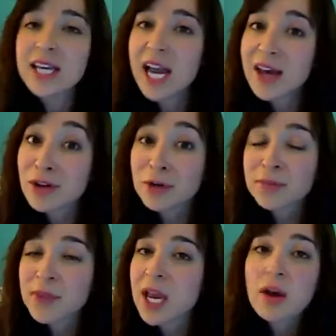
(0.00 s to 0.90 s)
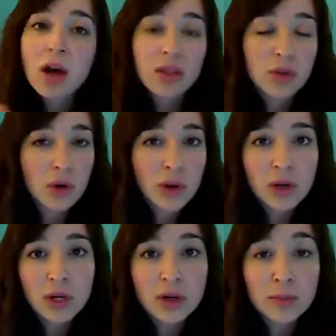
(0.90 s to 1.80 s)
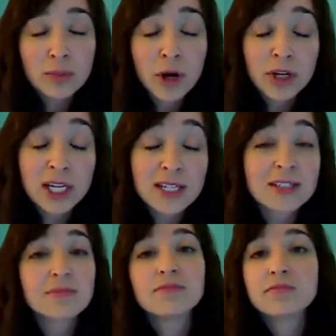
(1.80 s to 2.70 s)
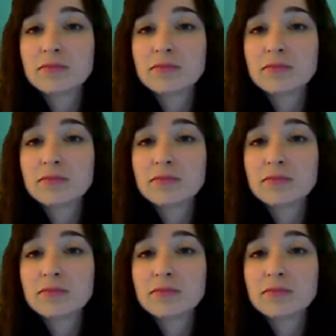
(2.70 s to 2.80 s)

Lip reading: Gather, throwing greener parties,